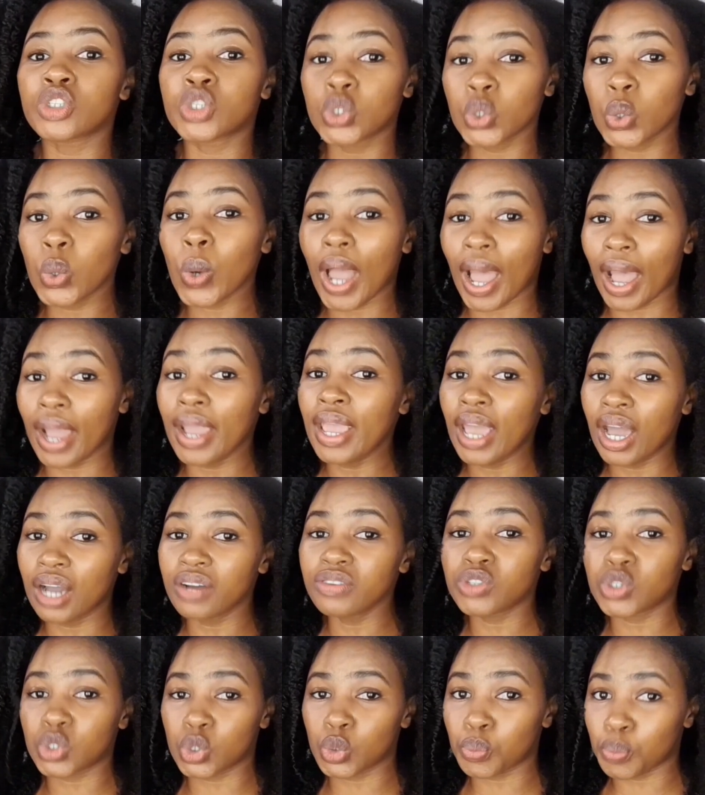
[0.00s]
Do I
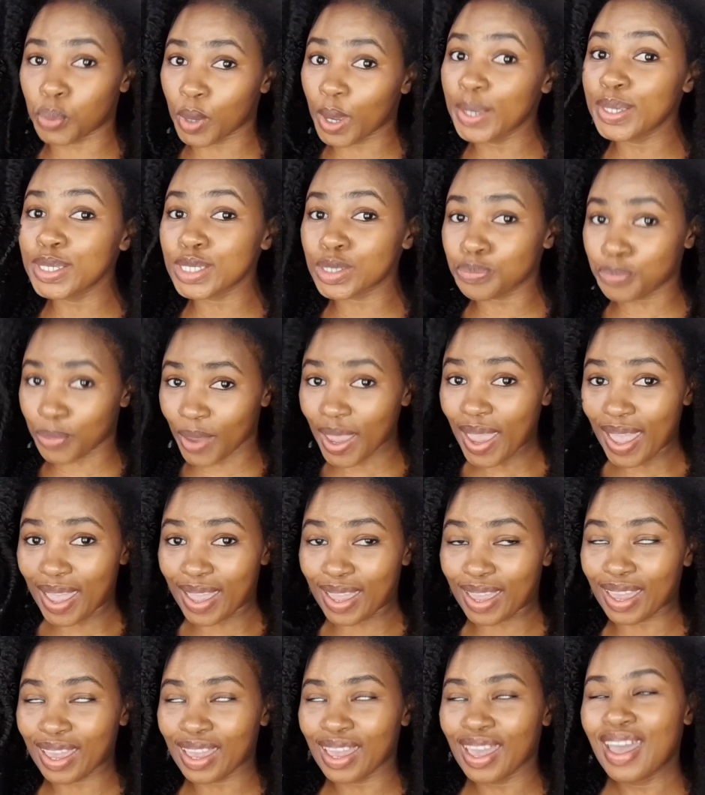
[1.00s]
have to pay it
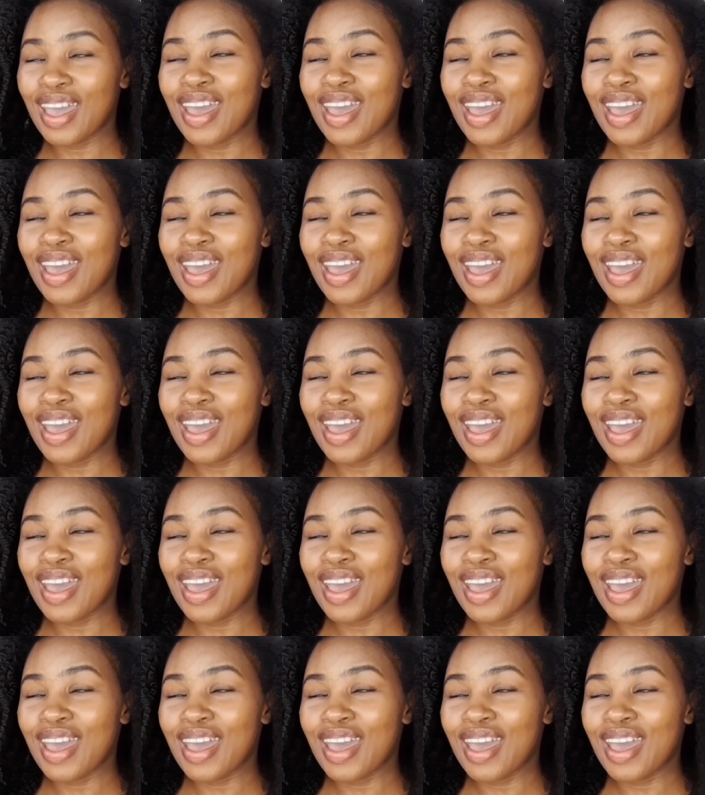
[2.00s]
back?